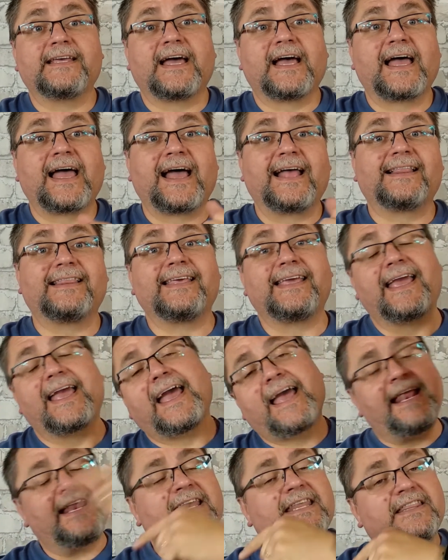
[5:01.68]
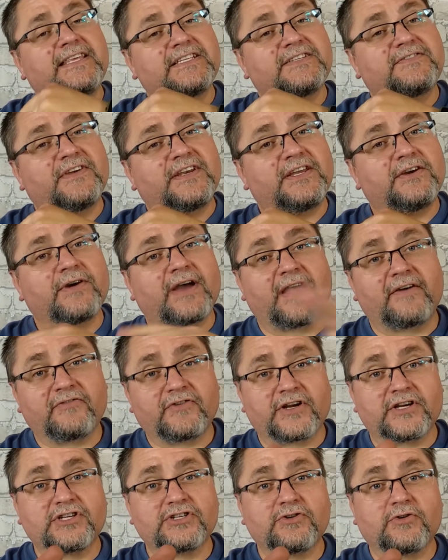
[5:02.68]
uh, at the end of this video,
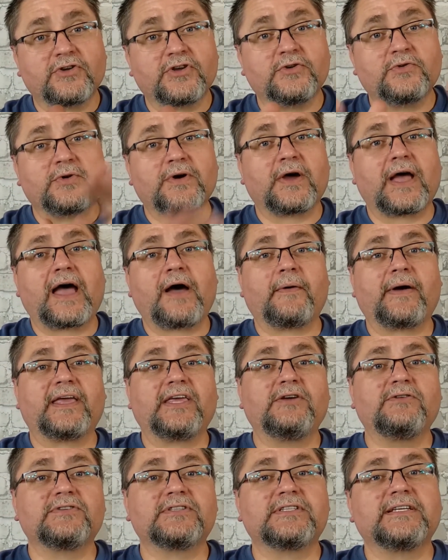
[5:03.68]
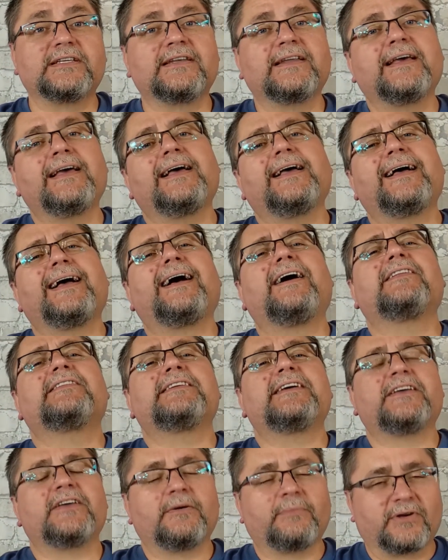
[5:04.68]
after I show you how I used it, I'll
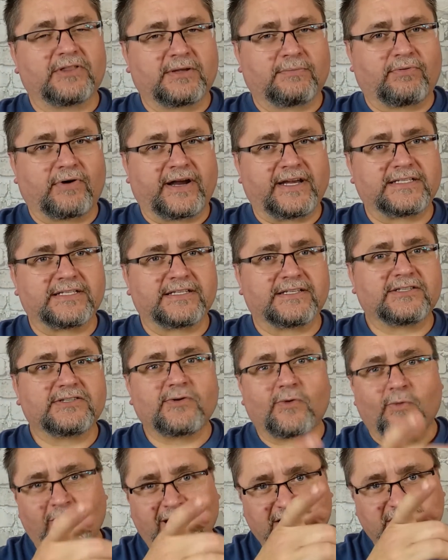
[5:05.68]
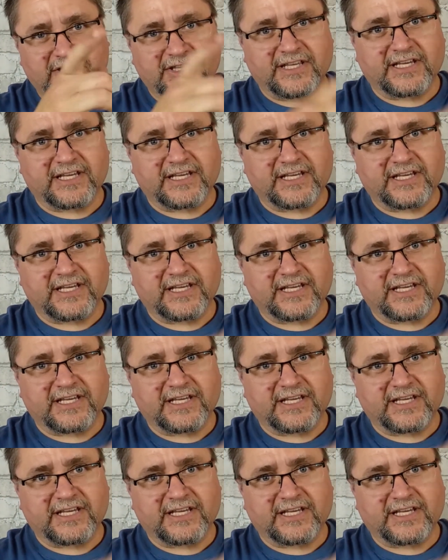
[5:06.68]
tell you about the prices. So watch